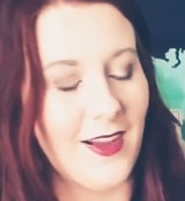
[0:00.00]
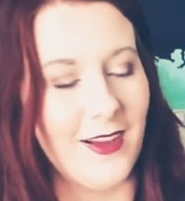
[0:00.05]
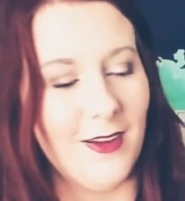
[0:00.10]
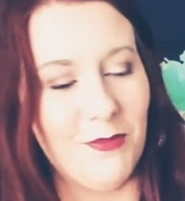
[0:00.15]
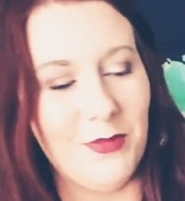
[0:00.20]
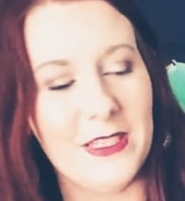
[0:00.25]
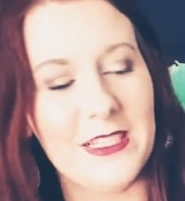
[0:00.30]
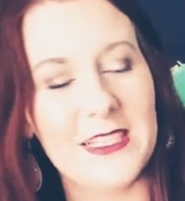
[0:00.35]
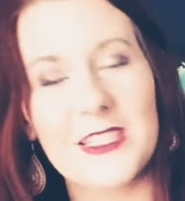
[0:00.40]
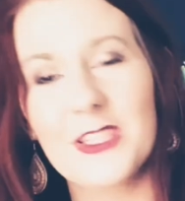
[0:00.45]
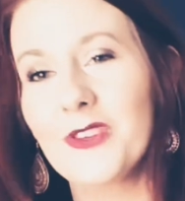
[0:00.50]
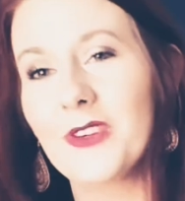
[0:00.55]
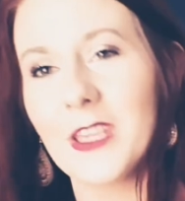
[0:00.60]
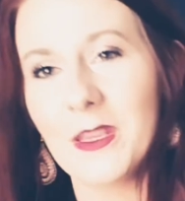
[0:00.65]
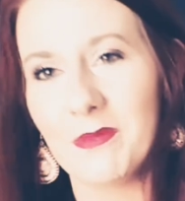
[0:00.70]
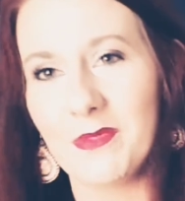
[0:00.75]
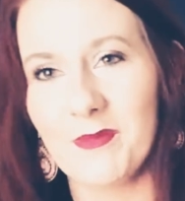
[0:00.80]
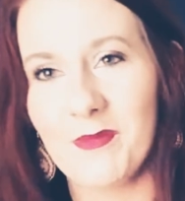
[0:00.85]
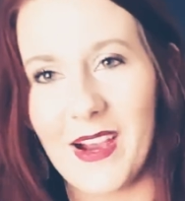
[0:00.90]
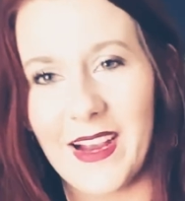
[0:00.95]
Please do
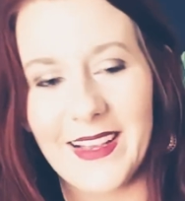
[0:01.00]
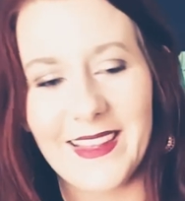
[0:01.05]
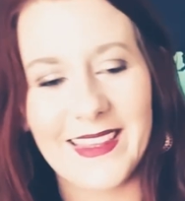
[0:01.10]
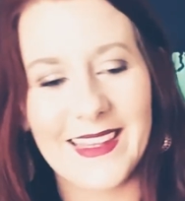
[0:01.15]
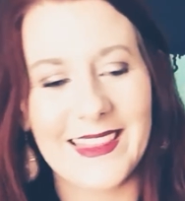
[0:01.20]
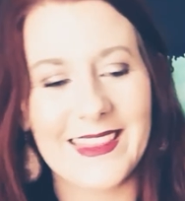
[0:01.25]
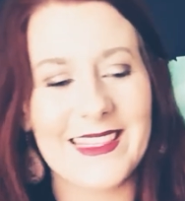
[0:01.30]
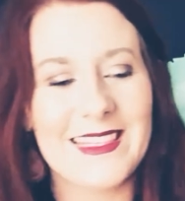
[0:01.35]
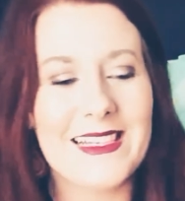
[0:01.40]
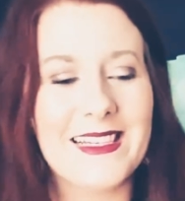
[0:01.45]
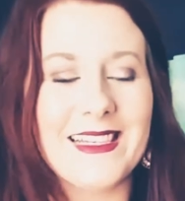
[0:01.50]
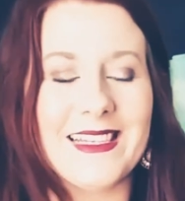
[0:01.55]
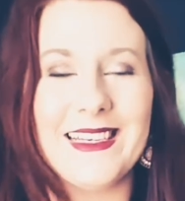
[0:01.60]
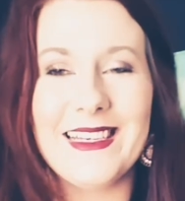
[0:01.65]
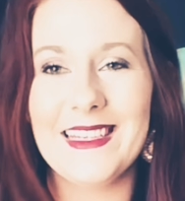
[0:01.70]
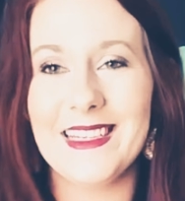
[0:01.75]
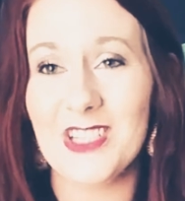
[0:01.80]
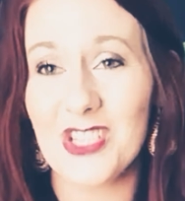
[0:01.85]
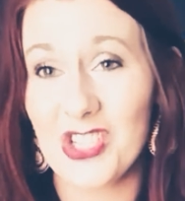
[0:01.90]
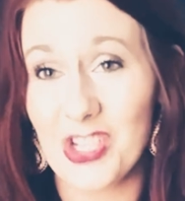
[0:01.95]
keep in mind that this
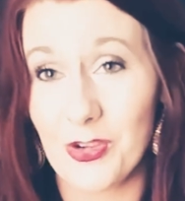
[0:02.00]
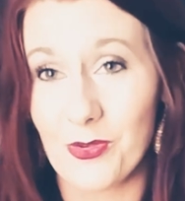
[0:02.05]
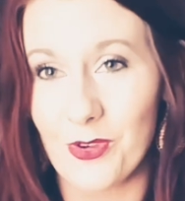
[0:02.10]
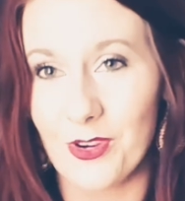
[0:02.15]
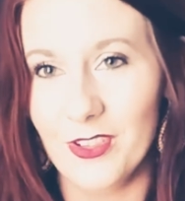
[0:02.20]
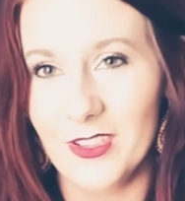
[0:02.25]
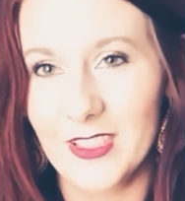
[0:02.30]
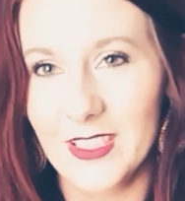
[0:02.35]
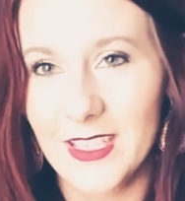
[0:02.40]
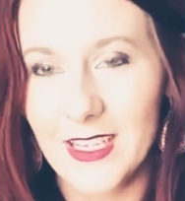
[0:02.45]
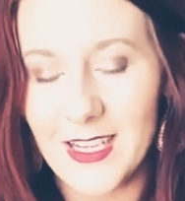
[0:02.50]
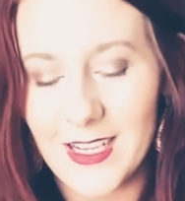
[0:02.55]
is general,